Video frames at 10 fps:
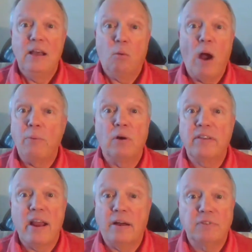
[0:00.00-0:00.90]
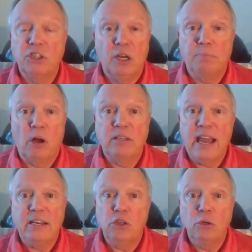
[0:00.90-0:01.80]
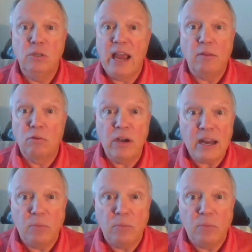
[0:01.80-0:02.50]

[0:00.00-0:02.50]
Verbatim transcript: Why weren't they off the ship on day two, day three?